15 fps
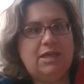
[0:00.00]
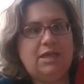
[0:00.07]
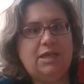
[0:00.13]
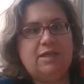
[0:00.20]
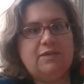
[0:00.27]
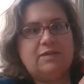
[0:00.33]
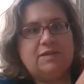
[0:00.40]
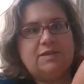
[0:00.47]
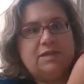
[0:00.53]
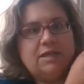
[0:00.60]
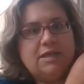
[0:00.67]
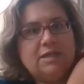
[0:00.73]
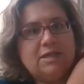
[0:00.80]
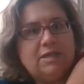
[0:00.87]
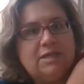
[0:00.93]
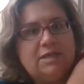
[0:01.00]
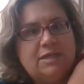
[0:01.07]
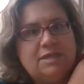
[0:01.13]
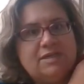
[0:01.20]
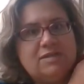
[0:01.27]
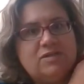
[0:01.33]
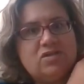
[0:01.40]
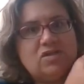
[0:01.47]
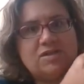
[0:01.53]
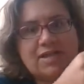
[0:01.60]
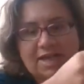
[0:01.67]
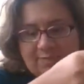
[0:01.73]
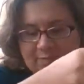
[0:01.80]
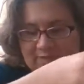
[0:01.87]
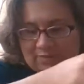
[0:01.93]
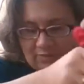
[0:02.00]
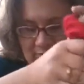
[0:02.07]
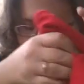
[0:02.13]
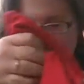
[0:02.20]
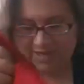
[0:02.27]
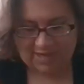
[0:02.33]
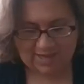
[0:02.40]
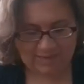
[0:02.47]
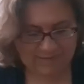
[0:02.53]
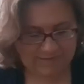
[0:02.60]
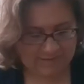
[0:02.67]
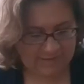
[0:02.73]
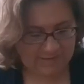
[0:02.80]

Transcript: in the dark, so she's happy to wear that.